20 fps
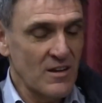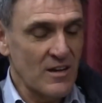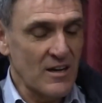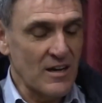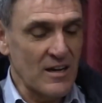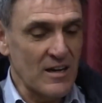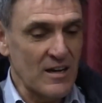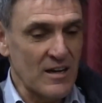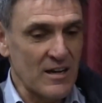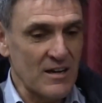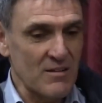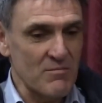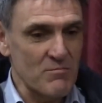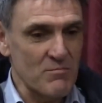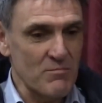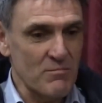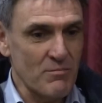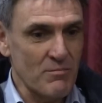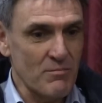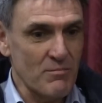
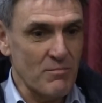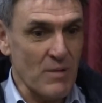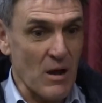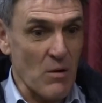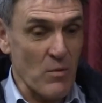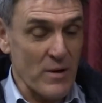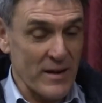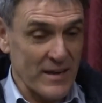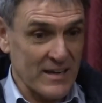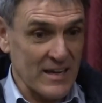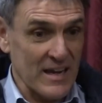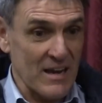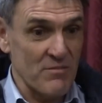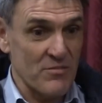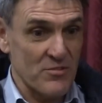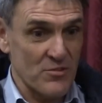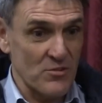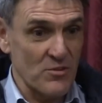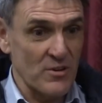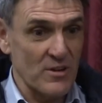But when he came
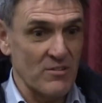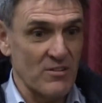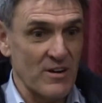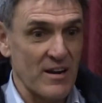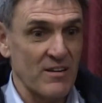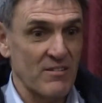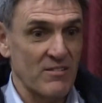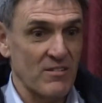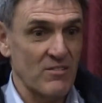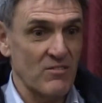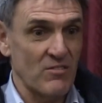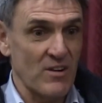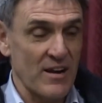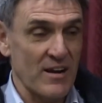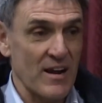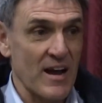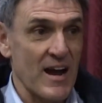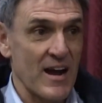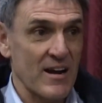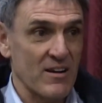through, he ran
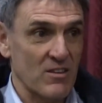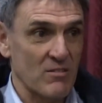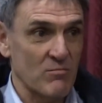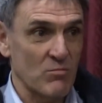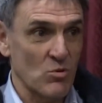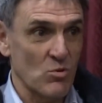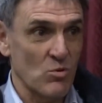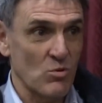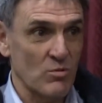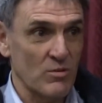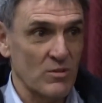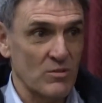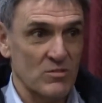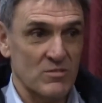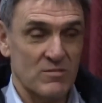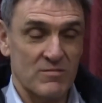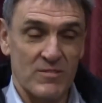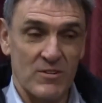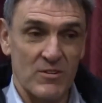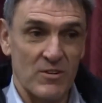hard at the ball. He
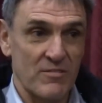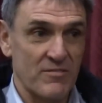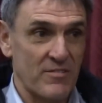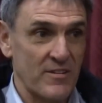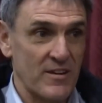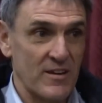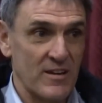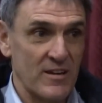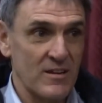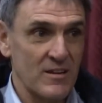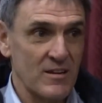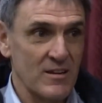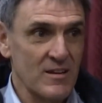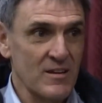was very fair.